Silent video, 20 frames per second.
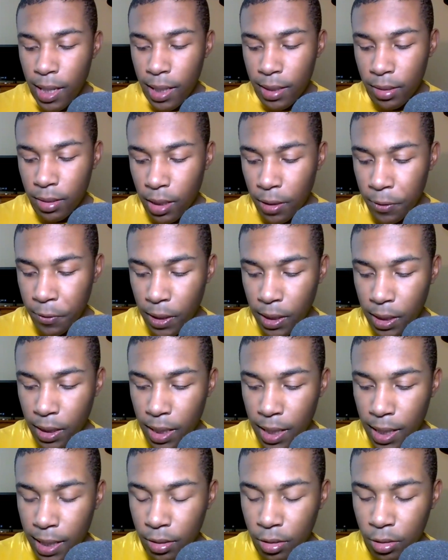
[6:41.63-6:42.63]
and stuff
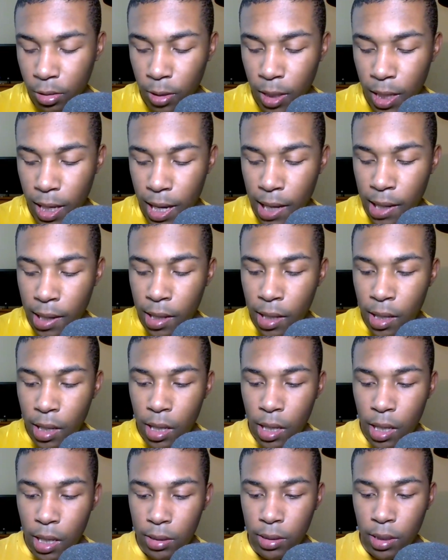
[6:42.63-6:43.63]
like that. So yeah,
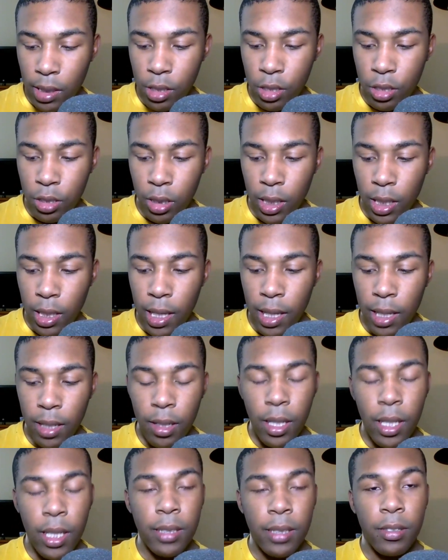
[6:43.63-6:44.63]
essentially
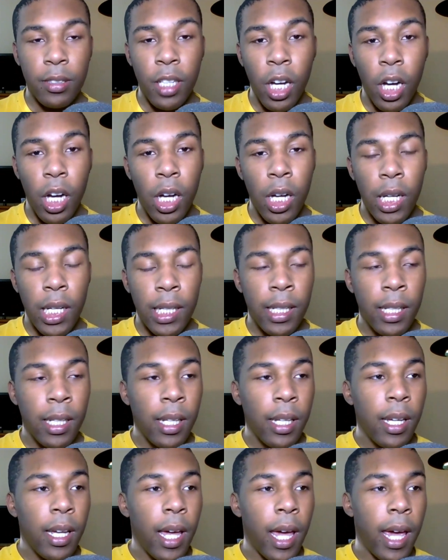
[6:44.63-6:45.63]
Ignia is gone
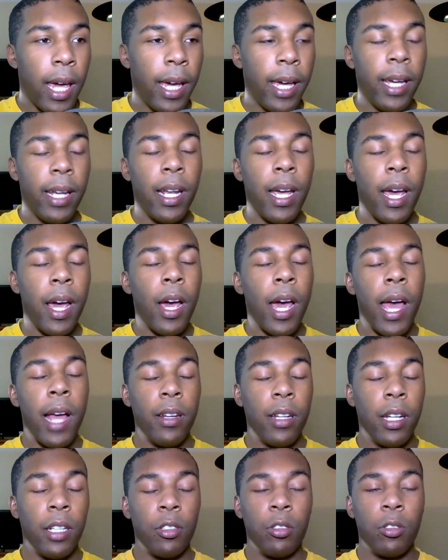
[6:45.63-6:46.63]
and
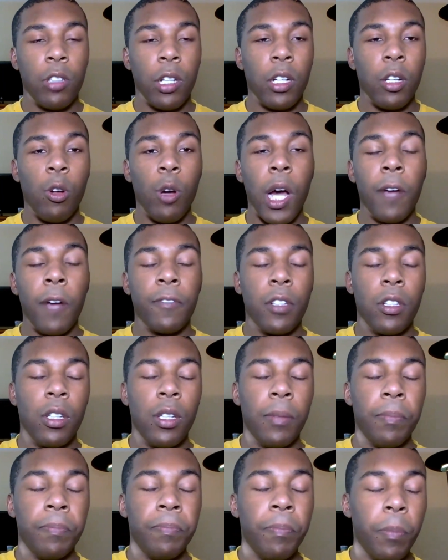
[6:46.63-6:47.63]
Anatsu's trying to go after
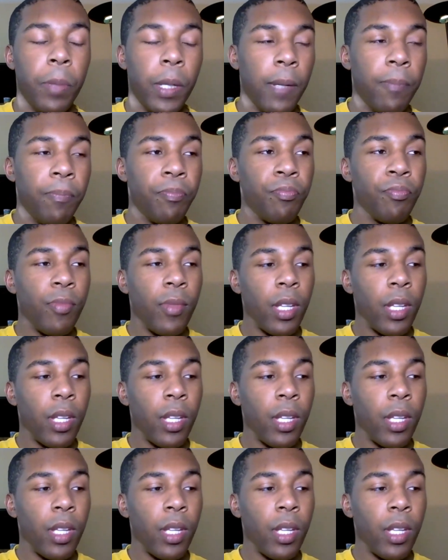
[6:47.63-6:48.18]
him, but